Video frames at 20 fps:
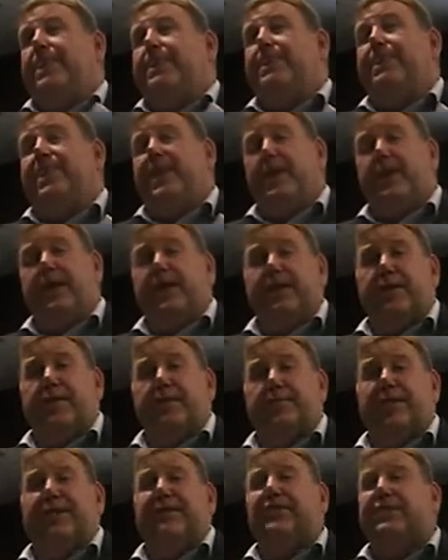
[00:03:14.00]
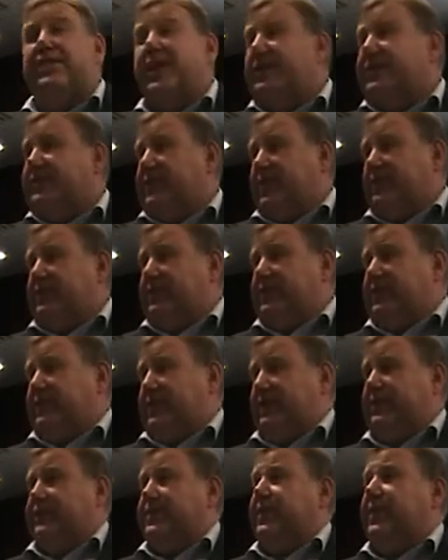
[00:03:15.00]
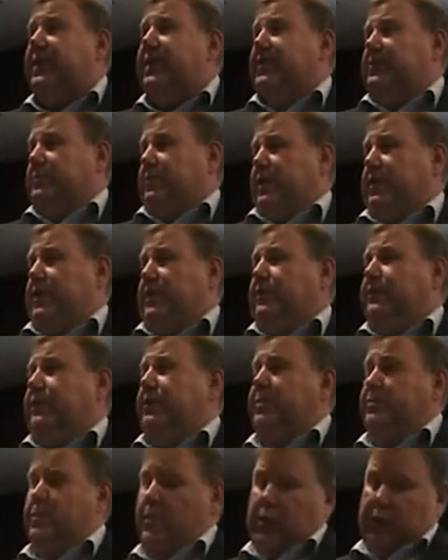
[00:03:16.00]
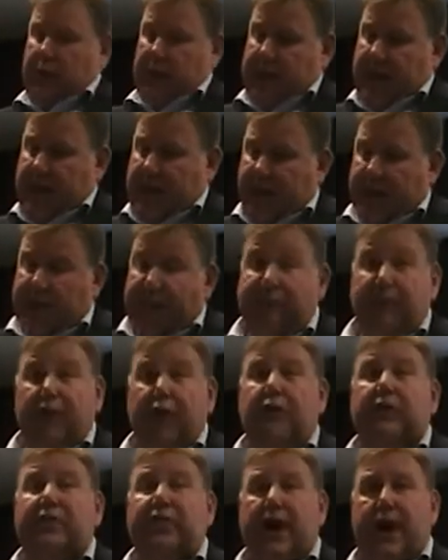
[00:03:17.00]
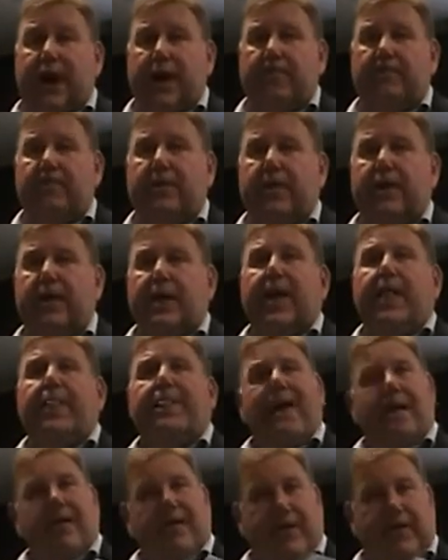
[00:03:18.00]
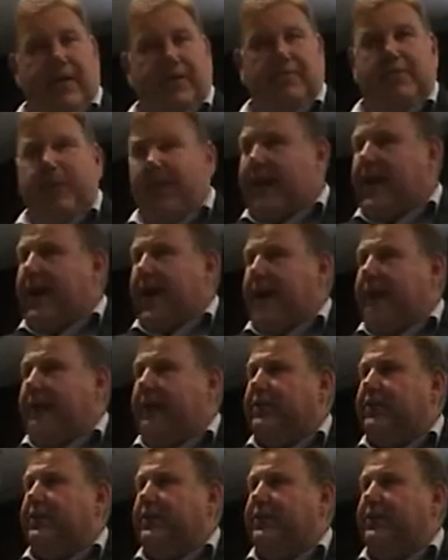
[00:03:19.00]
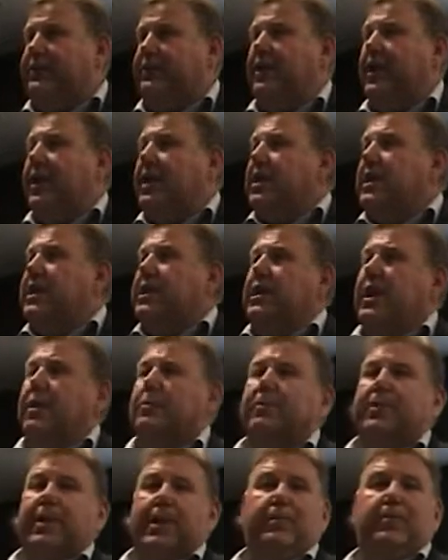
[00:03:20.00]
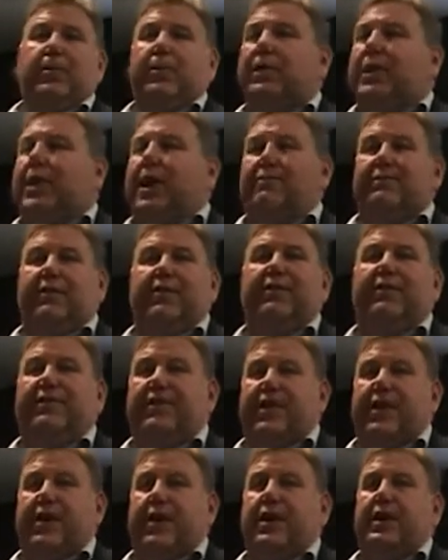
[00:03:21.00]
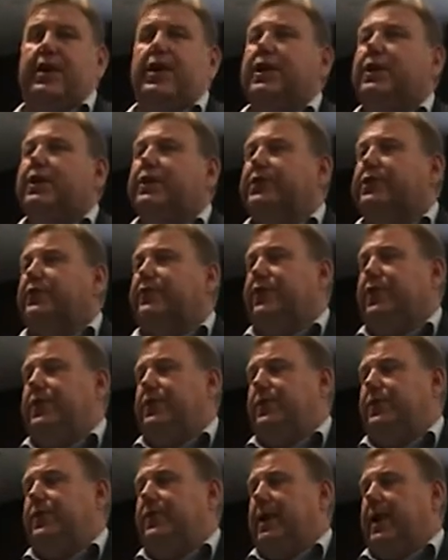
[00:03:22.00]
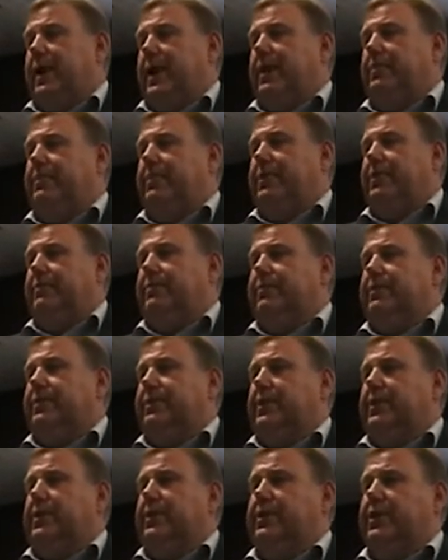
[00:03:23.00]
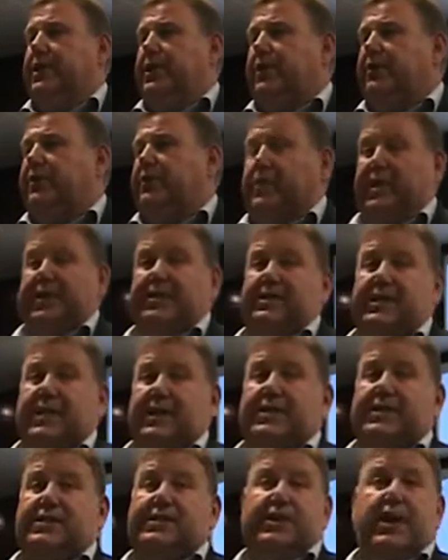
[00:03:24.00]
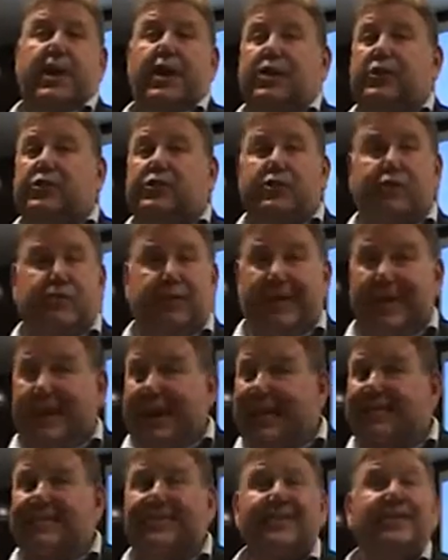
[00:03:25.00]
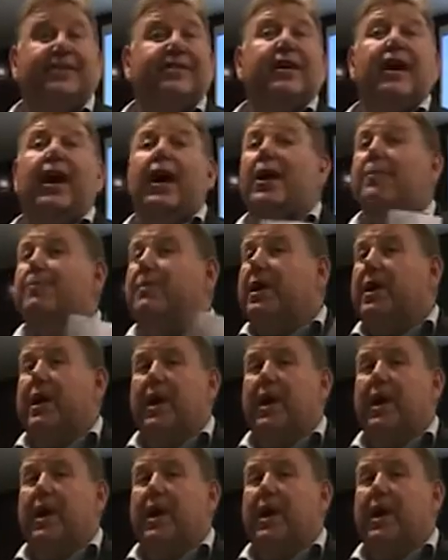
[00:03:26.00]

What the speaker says: The reason they're so successful is because of the model. They are full-time, there are these big characters, young people can refer to the youth specialists during lesson time,